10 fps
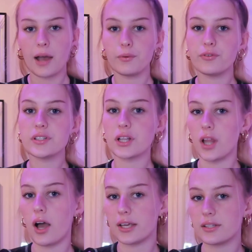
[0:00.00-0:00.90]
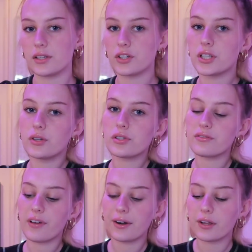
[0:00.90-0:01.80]
iMovie is a lot easier to use
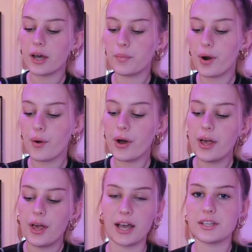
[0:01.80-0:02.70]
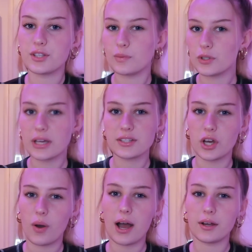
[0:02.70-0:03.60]
than Final Cut Pro. I assume you guys
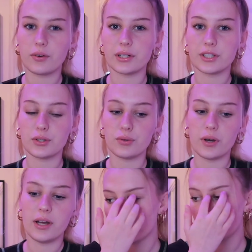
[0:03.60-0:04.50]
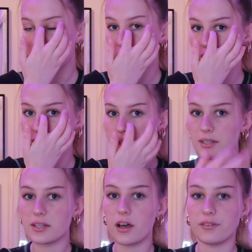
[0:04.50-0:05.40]
know how to just do the
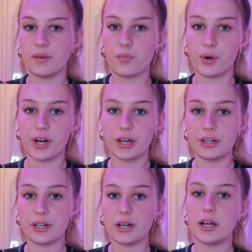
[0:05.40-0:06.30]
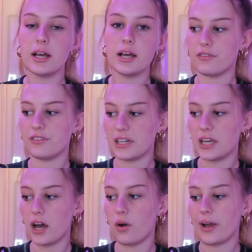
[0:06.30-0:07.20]
basics of importing your
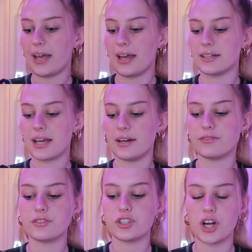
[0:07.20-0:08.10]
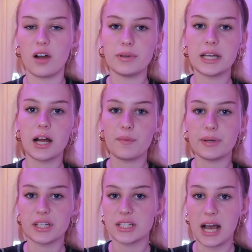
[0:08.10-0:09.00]
video and kind of chopping it
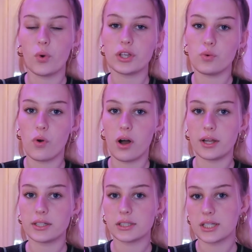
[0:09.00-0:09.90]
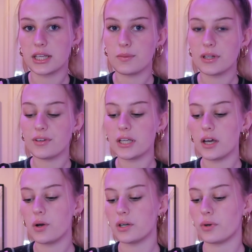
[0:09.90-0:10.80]
up into what you want to keep in the
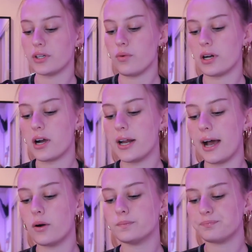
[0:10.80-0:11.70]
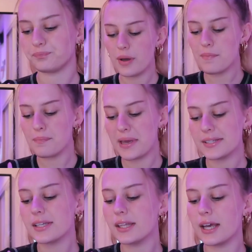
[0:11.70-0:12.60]
video and what you want to cut out. So I'm
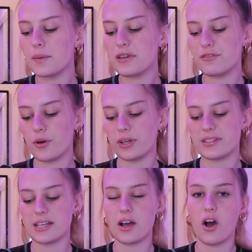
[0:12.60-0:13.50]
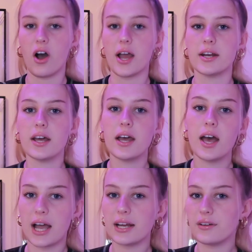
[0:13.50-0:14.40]
basically going to be focusing on
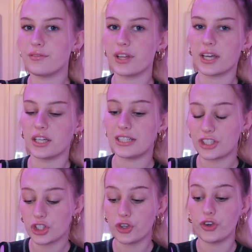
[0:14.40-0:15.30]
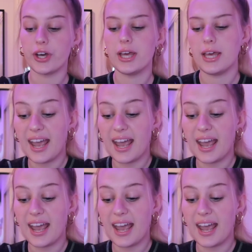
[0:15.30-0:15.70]
the kind of like additional